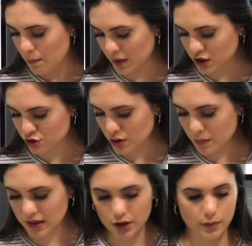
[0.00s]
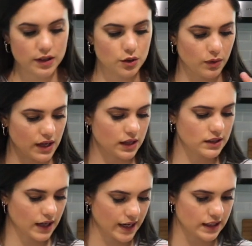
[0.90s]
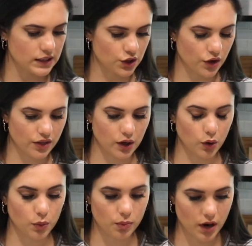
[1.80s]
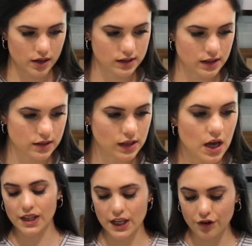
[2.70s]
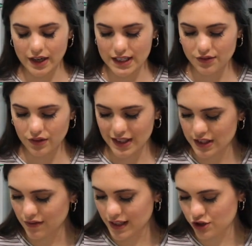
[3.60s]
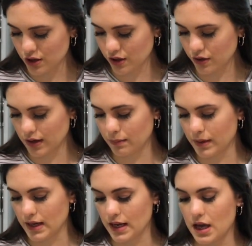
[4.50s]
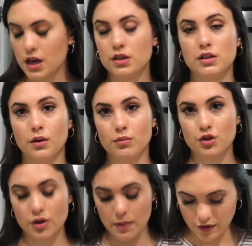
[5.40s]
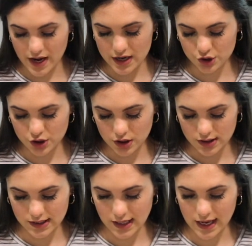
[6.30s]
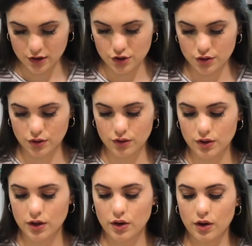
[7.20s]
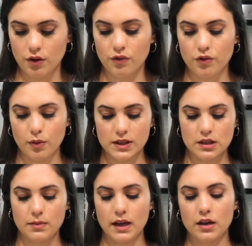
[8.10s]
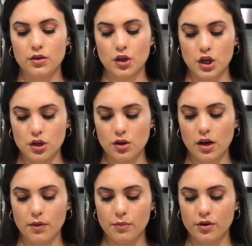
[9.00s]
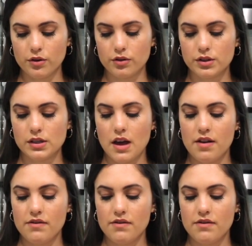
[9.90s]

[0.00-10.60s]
my shrimp a little bit so we can kind of start the whole process. The ingredients for the ceviche are going to be some shrimp, fresh cilantro, Roma tomato, cucumbers,